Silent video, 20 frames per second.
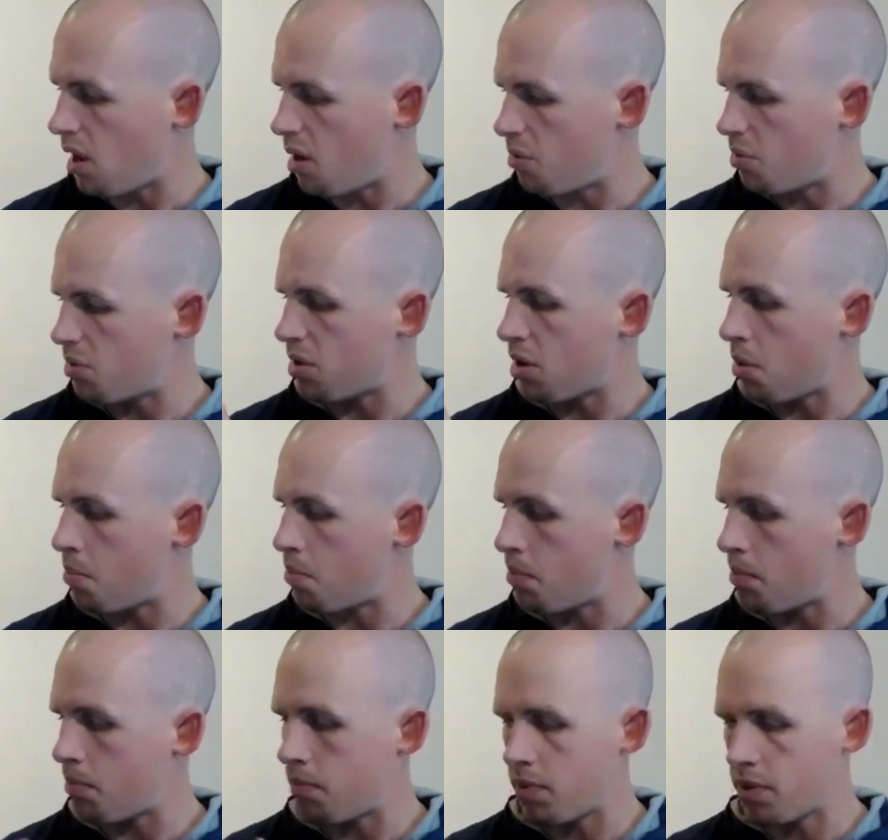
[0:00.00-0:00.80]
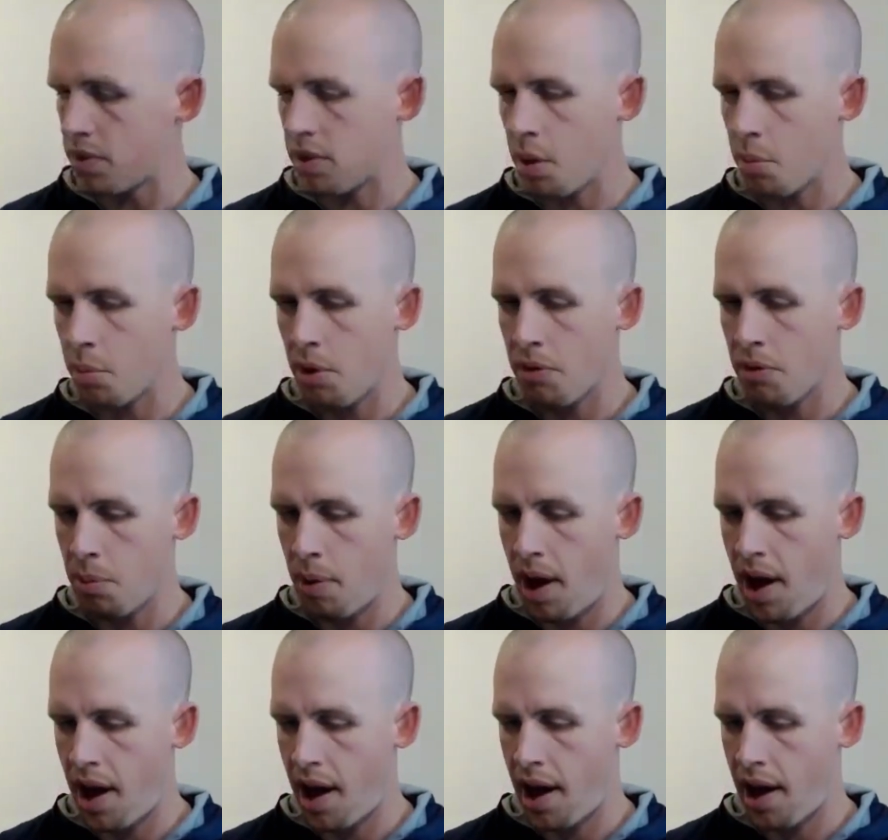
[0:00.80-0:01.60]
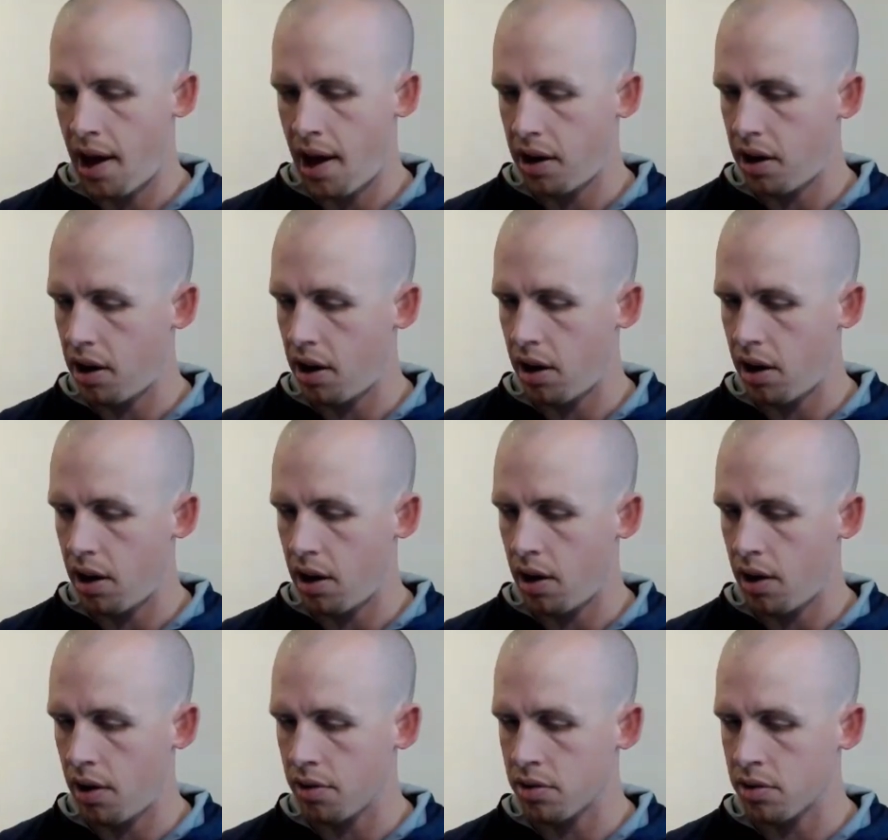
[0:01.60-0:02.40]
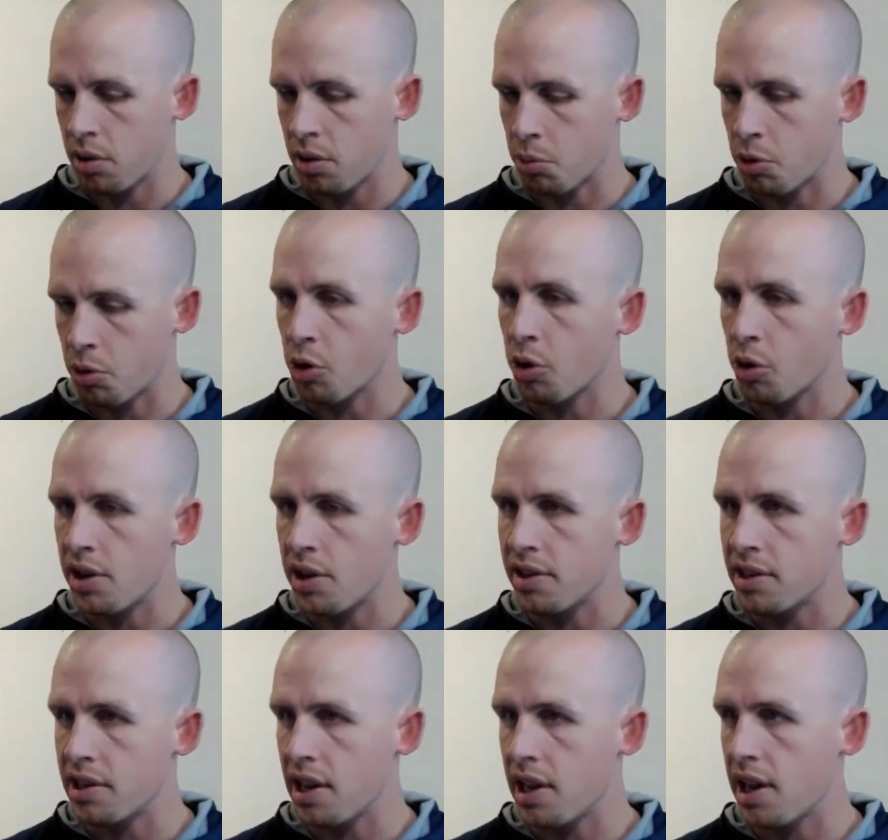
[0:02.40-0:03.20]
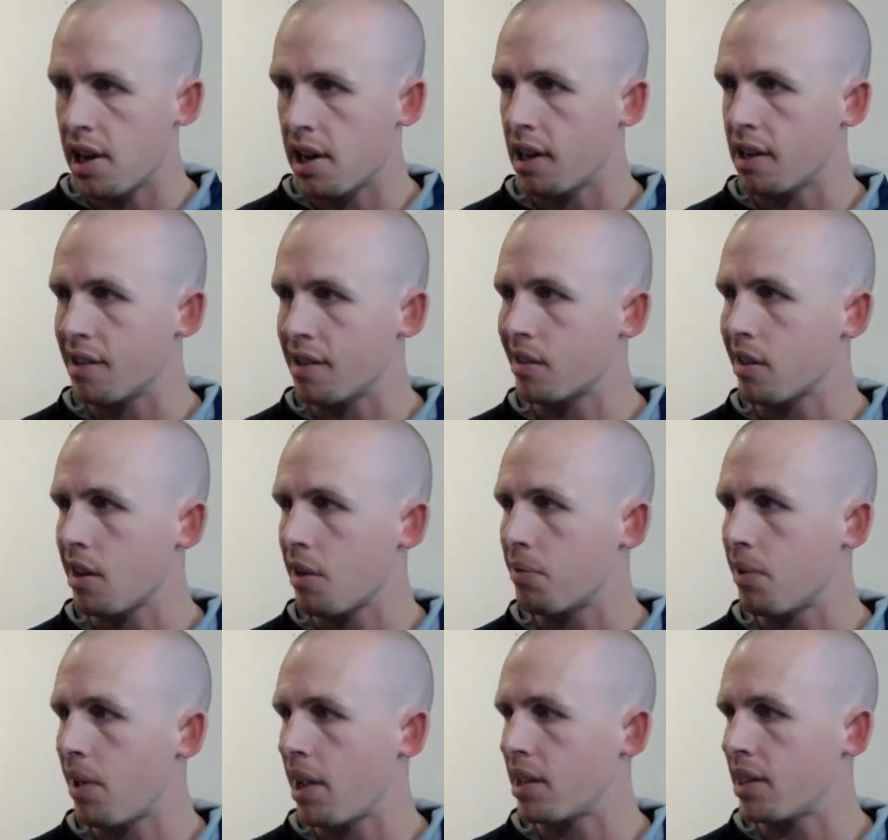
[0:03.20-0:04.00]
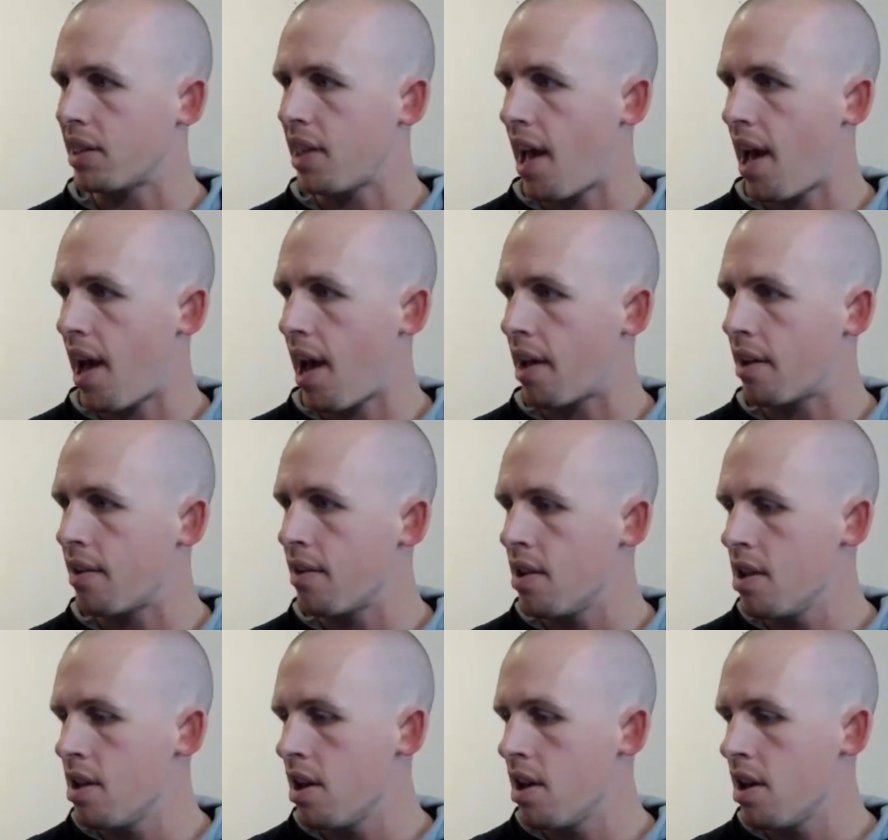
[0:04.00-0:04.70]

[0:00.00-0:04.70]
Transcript: some of them had some creasing and stuff like that,